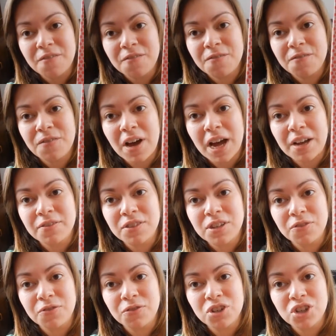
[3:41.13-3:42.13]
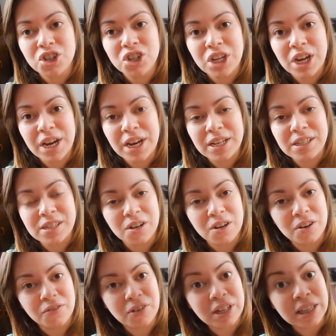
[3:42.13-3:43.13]
five different shades
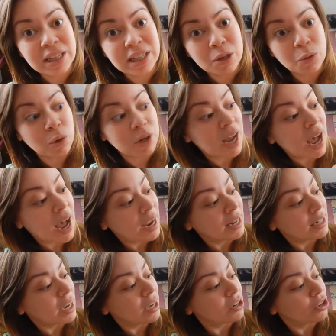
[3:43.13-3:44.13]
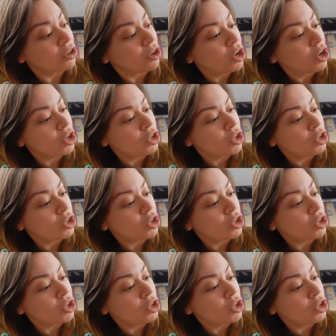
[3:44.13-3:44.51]
of liquid eyeliner.